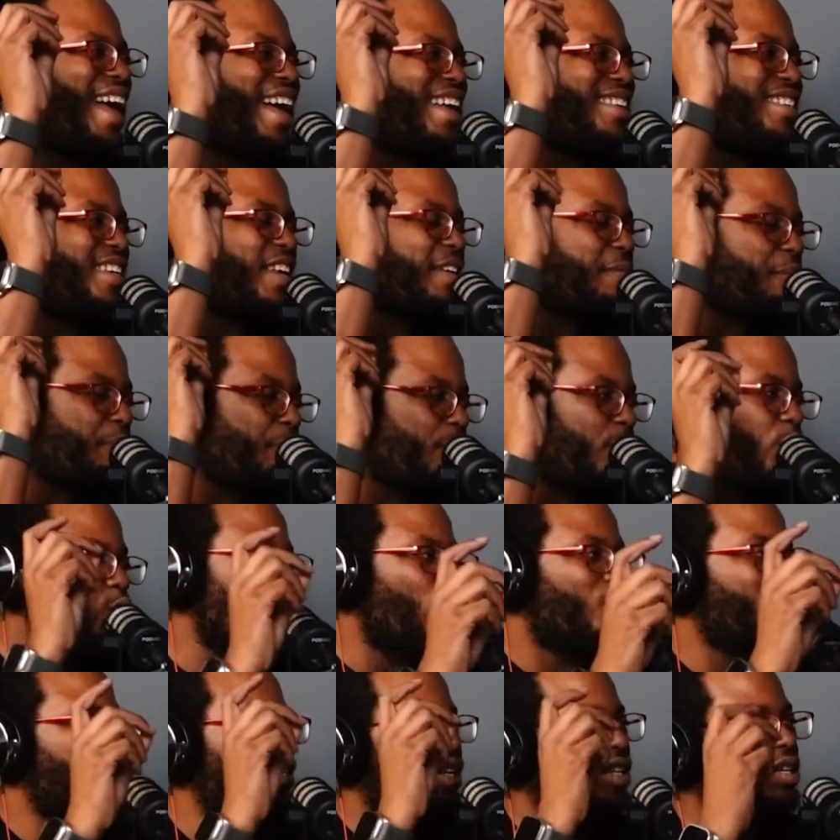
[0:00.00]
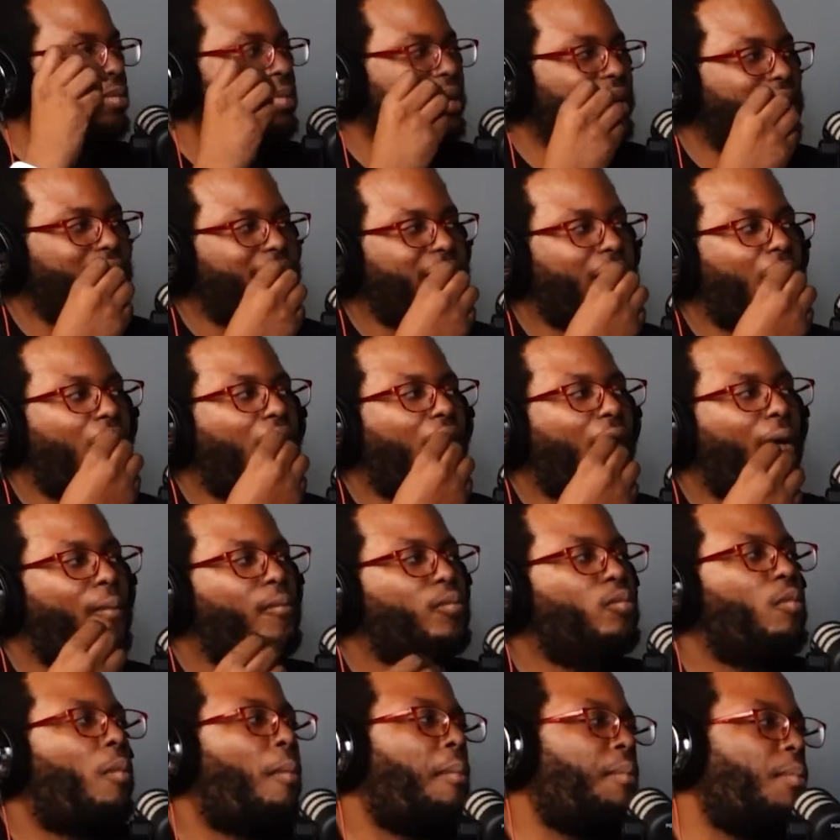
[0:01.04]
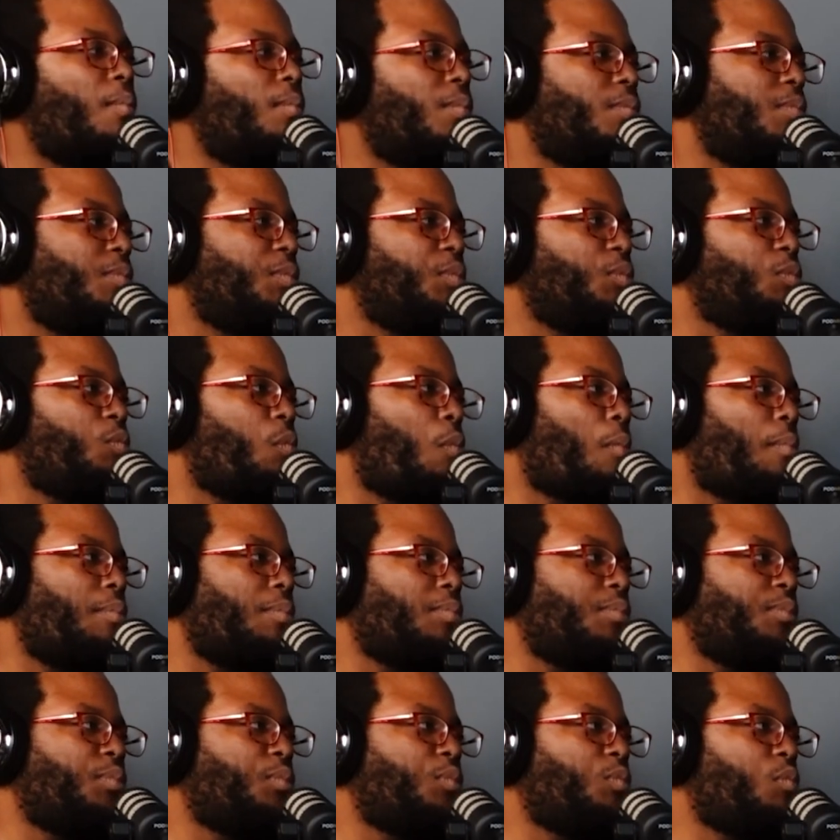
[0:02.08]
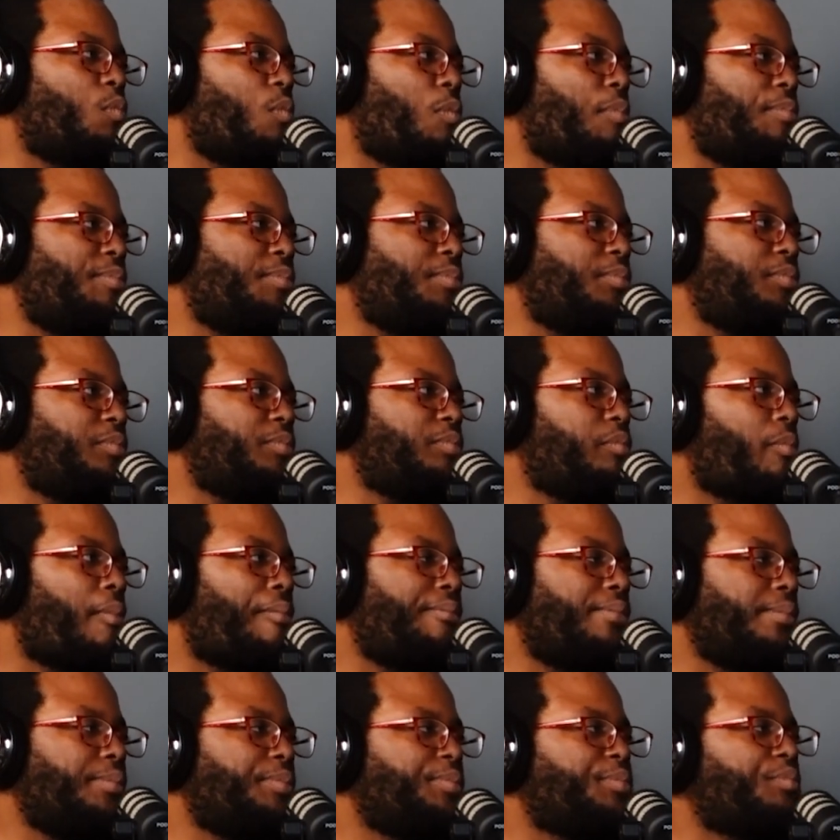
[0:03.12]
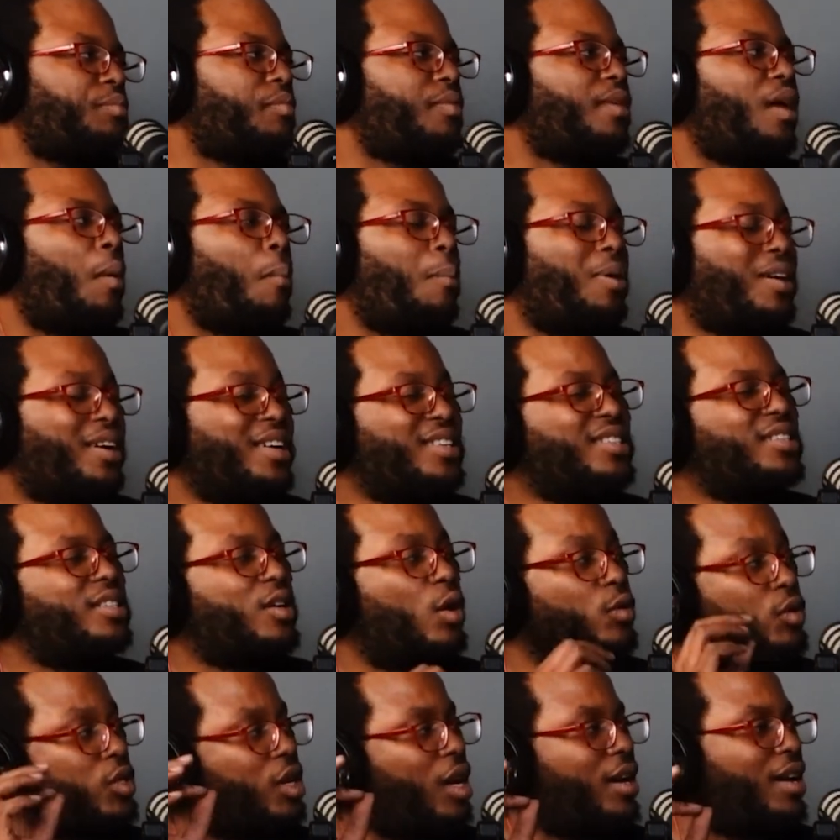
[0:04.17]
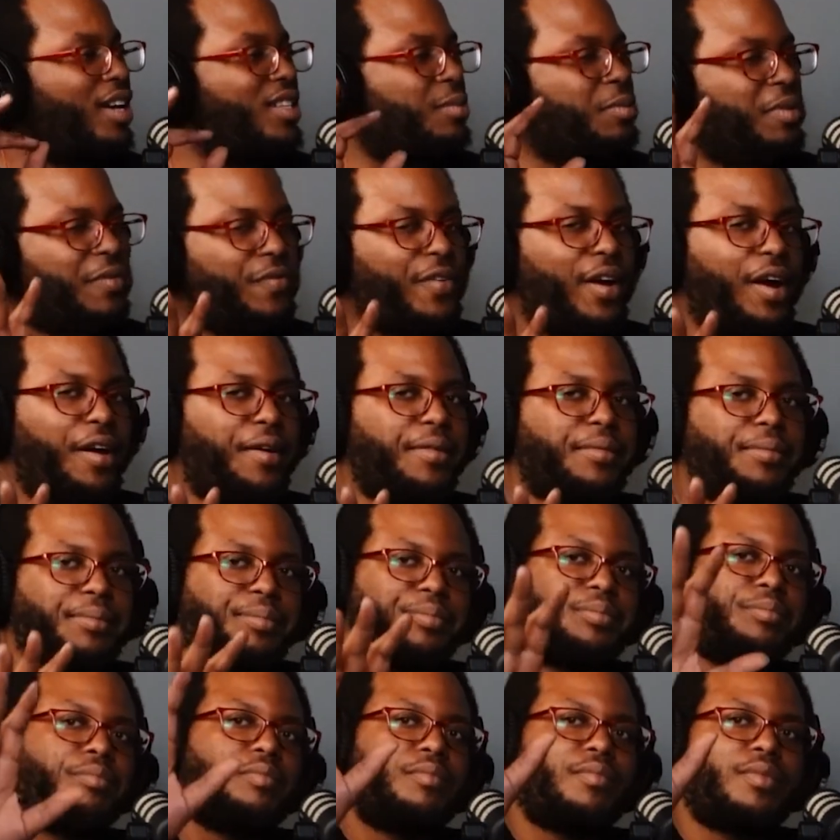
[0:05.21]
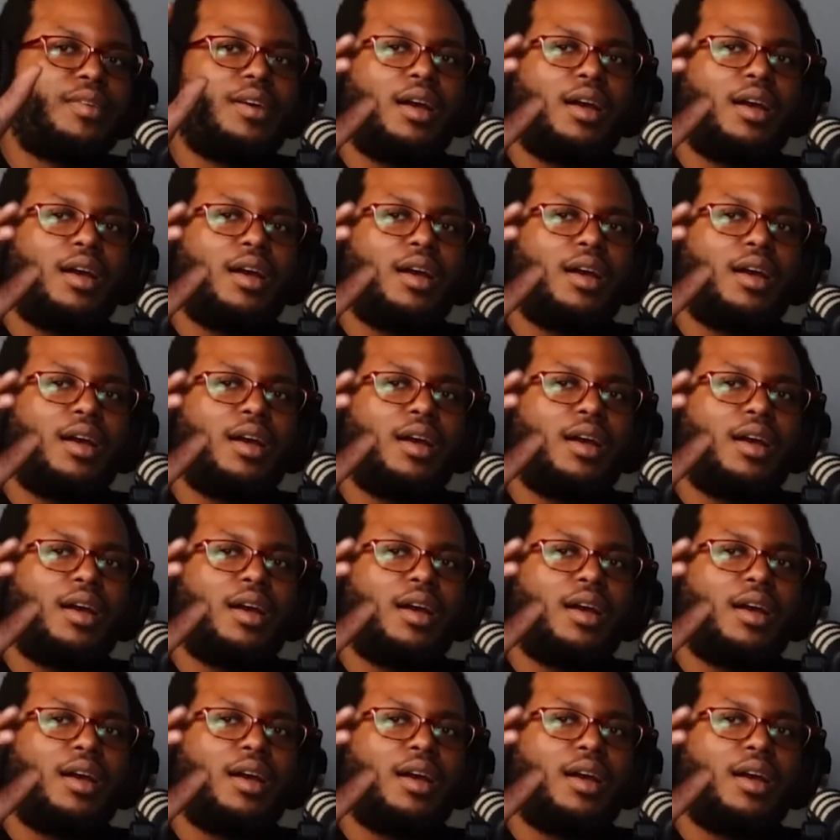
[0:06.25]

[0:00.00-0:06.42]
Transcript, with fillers: as a pure jelly bean. You think the mimosa one's the best one as a pure jelly? Because hold on, let's be fair. Okay.